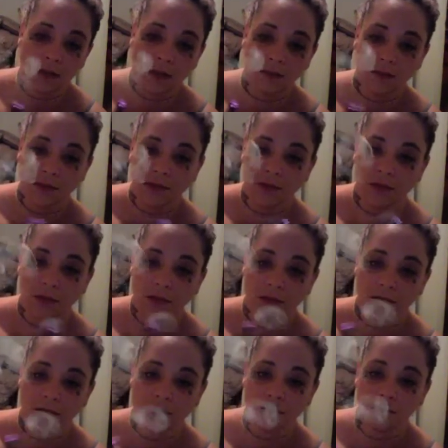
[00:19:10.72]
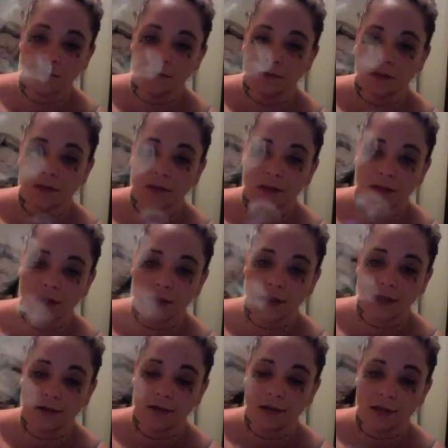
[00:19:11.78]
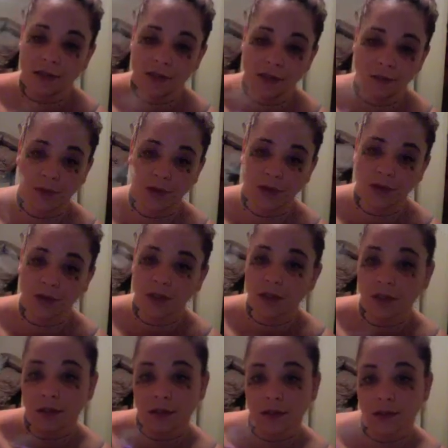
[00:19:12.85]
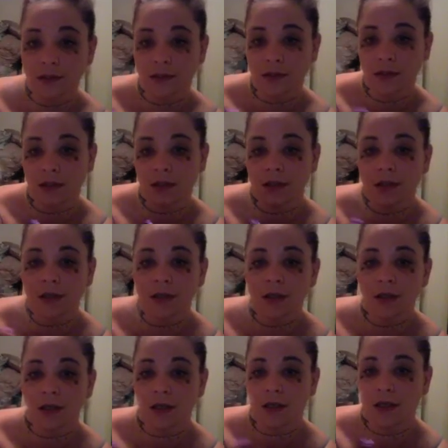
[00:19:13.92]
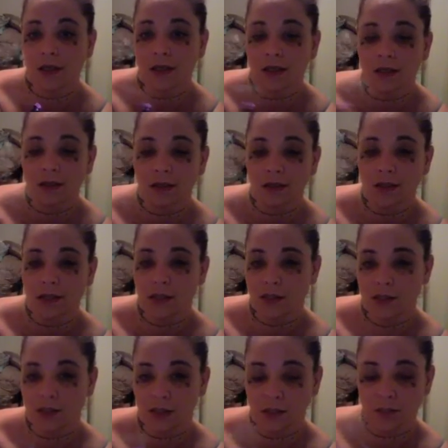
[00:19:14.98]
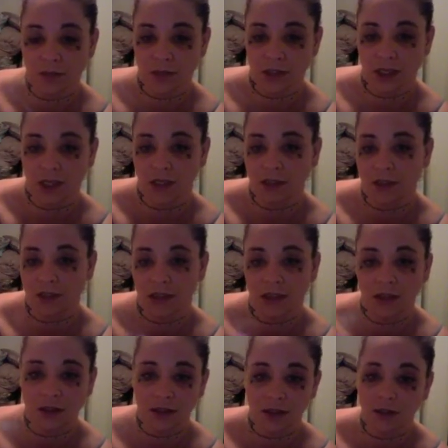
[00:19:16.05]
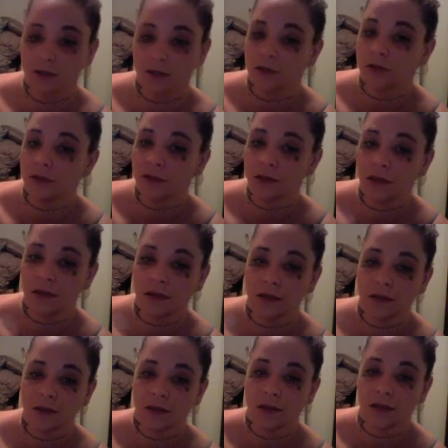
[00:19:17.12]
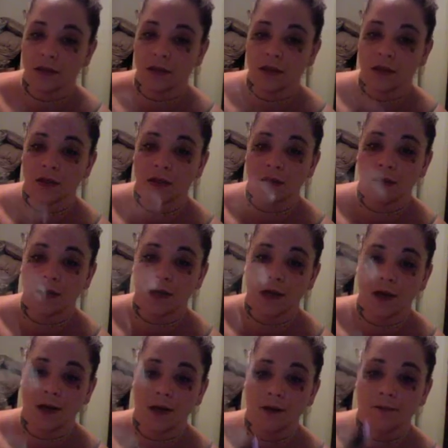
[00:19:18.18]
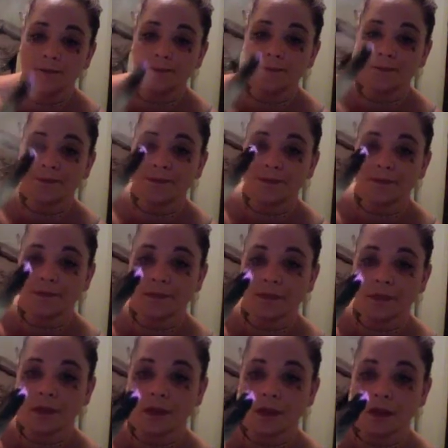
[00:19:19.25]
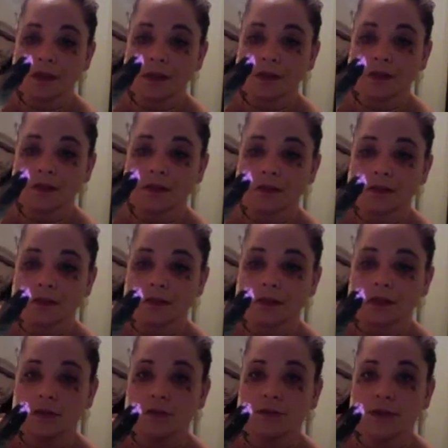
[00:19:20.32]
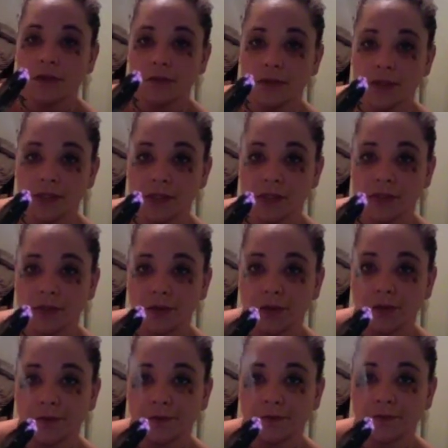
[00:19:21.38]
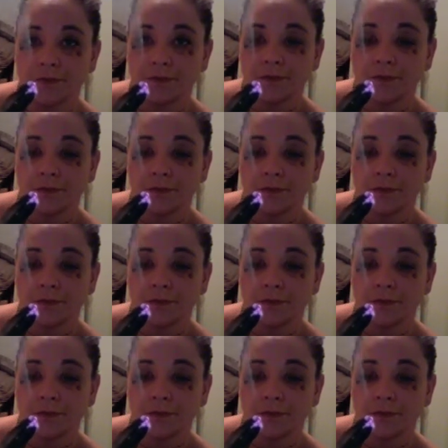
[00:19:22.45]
I'm just going to allow this to burn and cleanse and protect and heal um, our families.